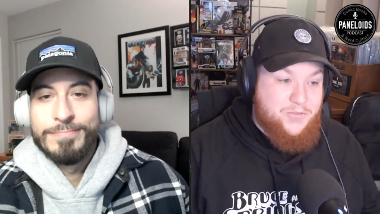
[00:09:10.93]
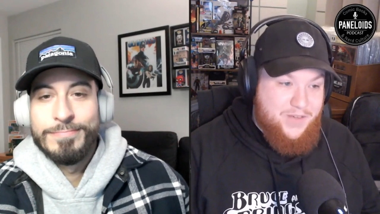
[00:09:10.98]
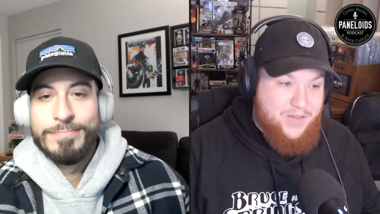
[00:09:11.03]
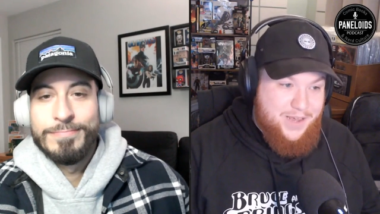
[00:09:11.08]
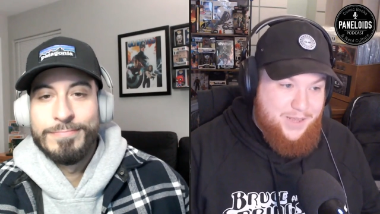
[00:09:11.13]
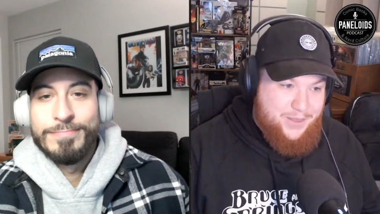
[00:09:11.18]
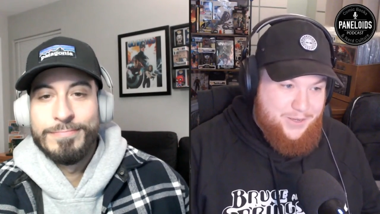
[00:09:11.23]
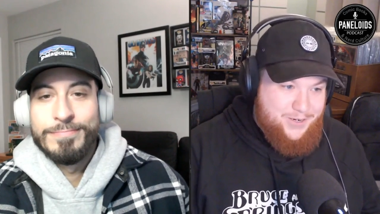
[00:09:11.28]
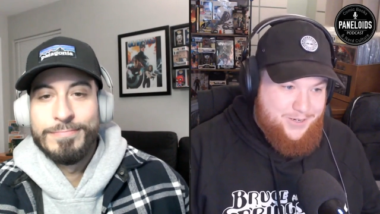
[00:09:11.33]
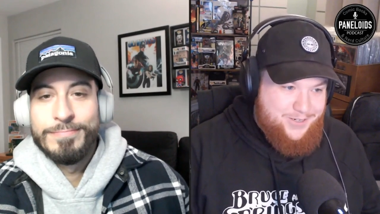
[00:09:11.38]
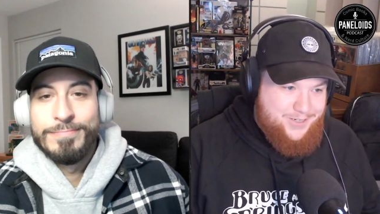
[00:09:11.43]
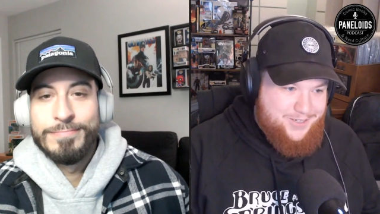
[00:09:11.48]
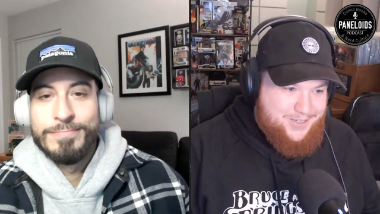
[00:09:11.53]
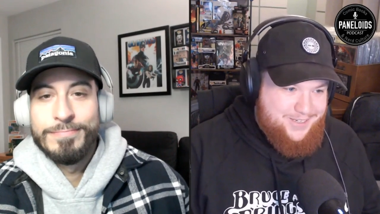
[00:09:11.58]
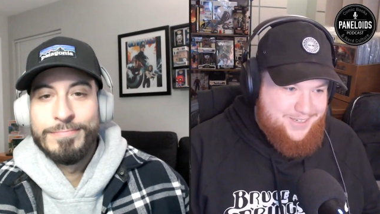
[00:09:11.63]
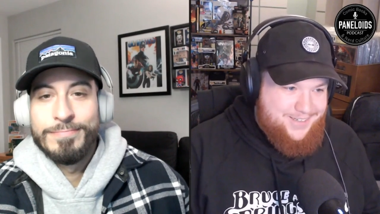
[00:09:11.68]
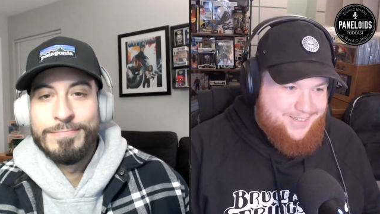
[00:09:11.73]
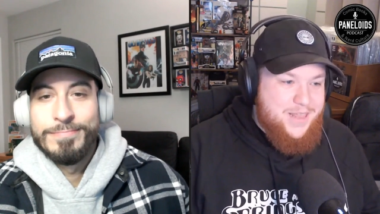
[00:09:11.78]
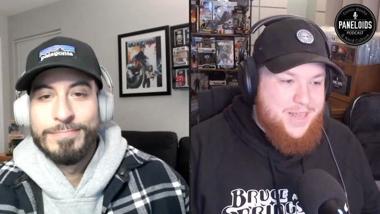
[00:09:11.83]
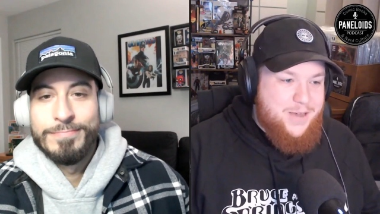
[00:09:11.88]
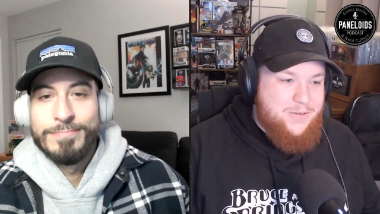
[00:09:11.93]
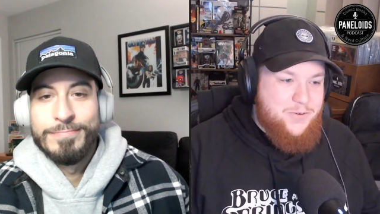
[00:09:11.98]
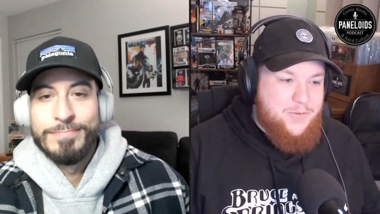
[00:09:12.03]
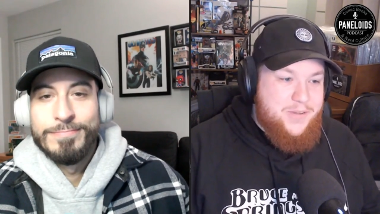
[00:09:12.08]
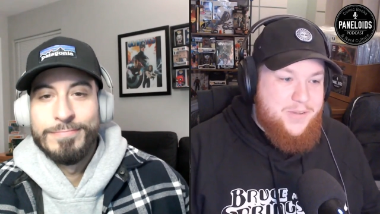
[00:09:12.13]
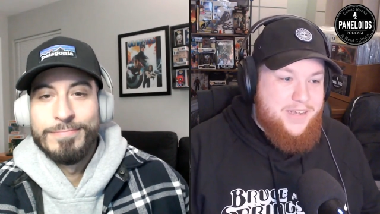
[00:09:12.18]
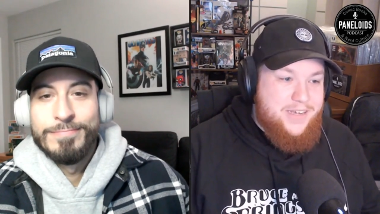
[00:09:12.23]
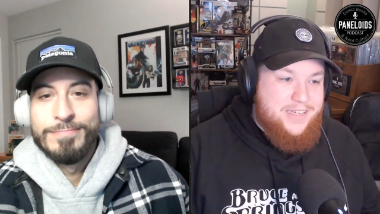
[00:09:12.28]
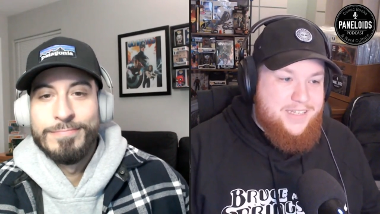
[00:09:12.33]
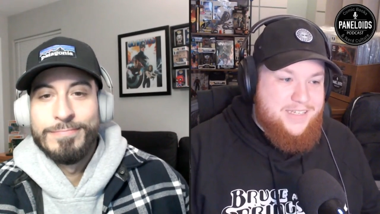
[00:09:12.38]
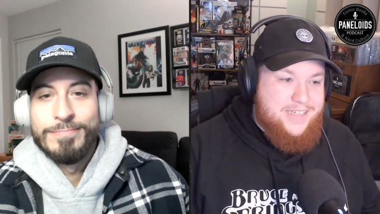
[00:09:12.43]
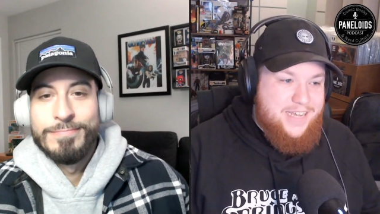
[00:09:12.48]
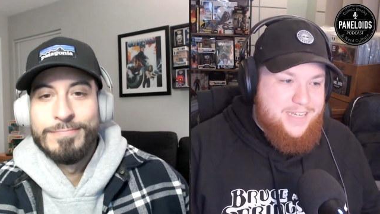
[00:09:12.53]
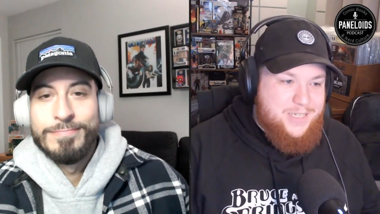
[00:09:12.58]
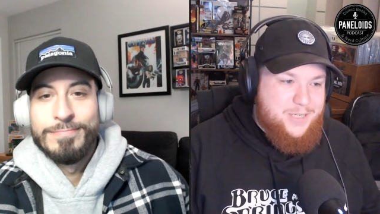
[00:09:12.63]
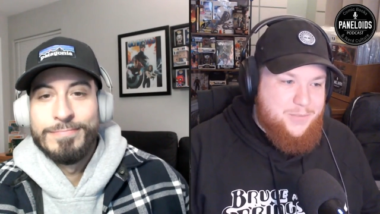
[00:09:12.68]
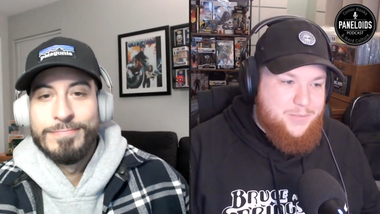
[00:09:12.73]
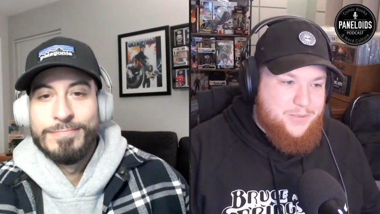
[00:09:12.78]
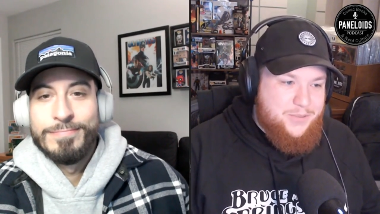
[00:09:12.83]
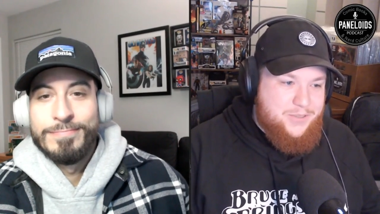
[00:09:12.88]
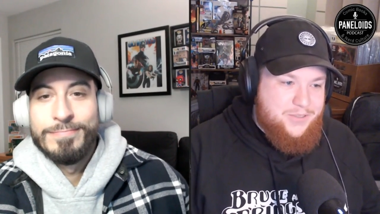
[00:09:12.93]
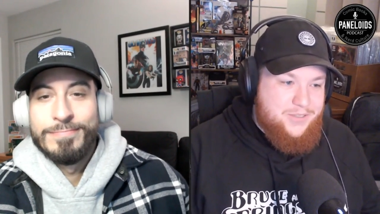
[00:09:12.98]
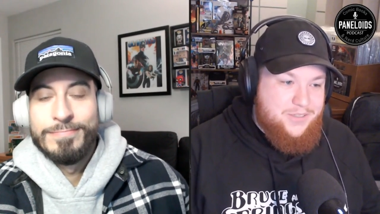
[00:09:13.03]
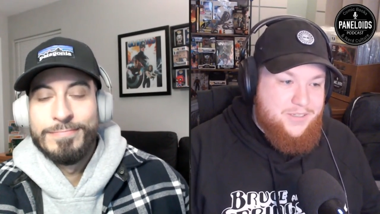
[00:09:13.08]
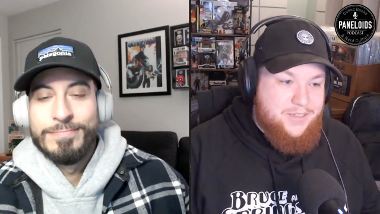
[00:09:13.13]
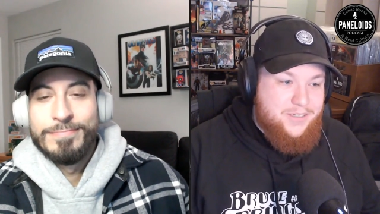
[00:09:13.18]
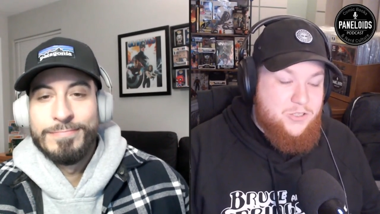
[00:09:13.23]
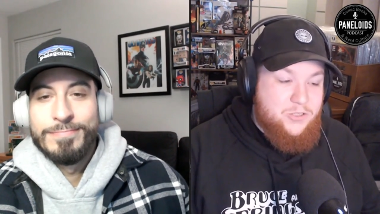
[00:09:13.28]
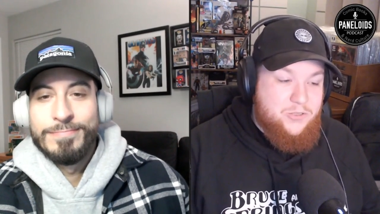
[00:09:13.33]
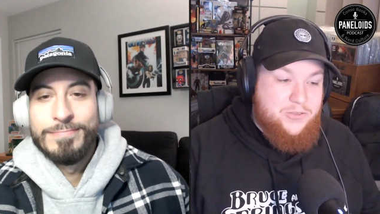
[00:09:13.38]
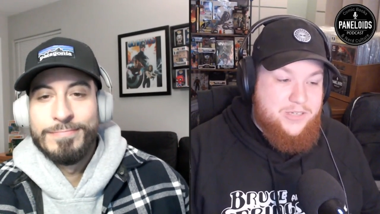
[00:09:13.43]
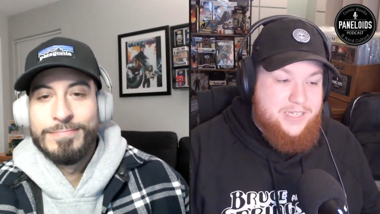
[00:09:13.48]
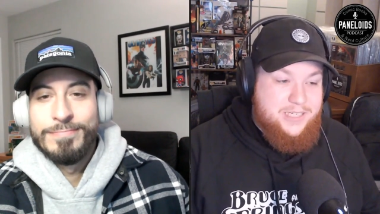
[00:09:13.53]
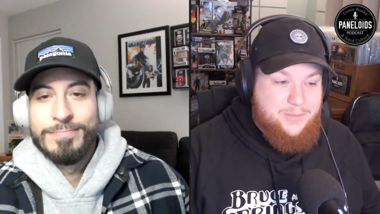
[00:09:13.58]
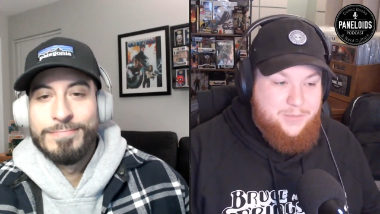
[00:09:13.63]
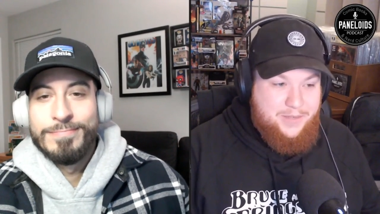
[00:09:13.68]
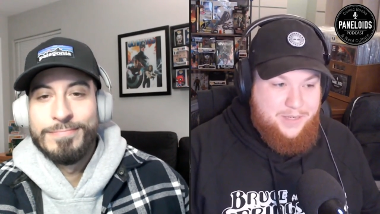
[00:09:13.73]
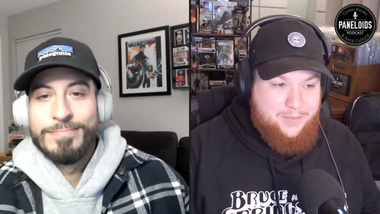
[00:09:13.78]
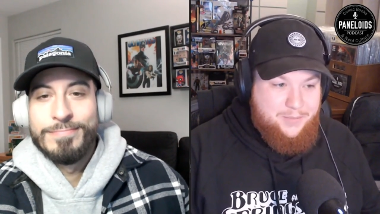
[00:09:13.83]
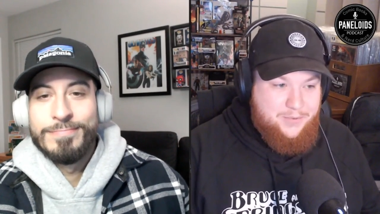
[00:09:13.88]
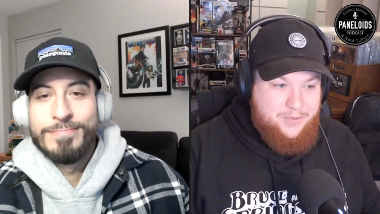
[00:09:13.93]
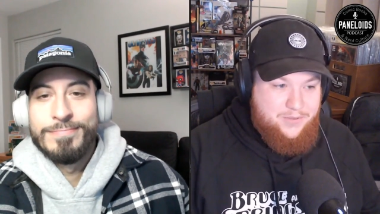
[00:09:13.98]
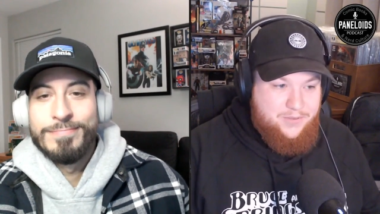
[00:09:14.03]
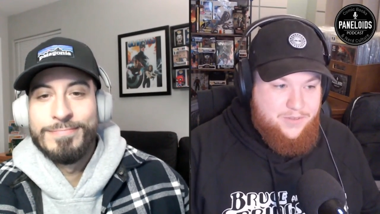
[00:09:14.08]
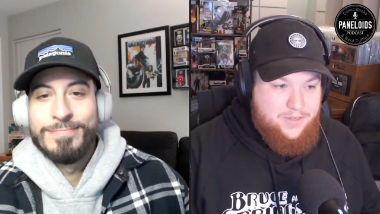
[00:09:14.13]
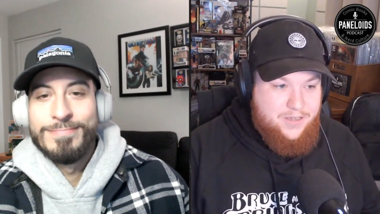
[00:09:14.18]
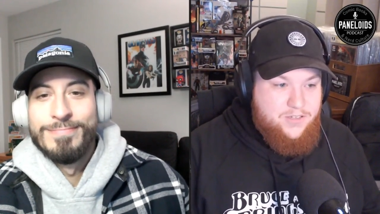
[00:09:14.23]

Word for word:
Speaker 1: feathers that would be accessible to his people.